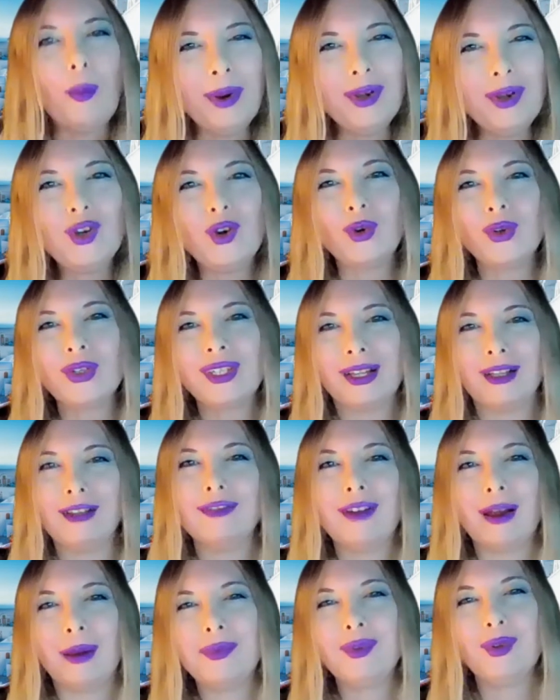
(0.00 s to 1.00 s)
open
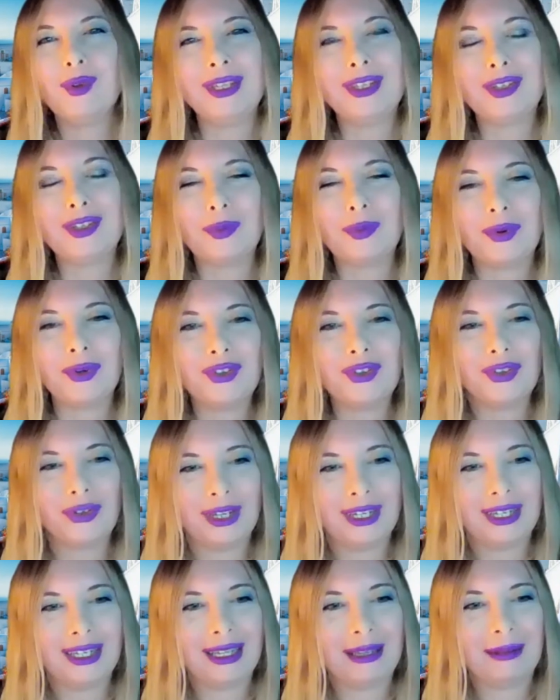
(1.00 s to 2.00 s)
yourself up to this
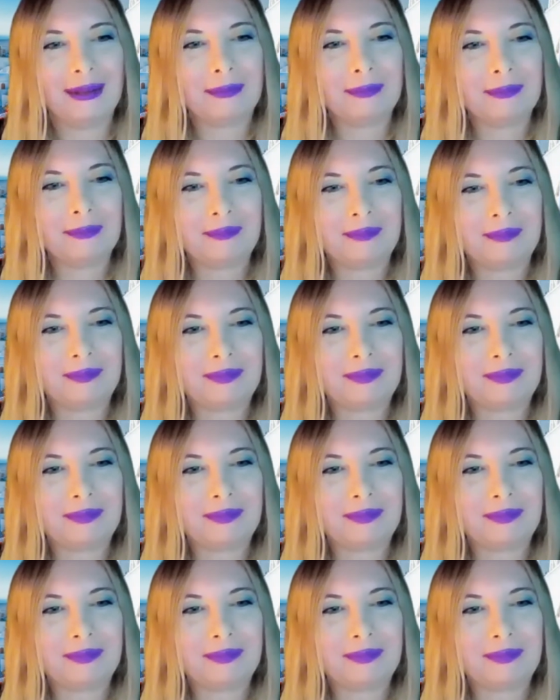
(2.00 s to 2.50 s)
opportunity.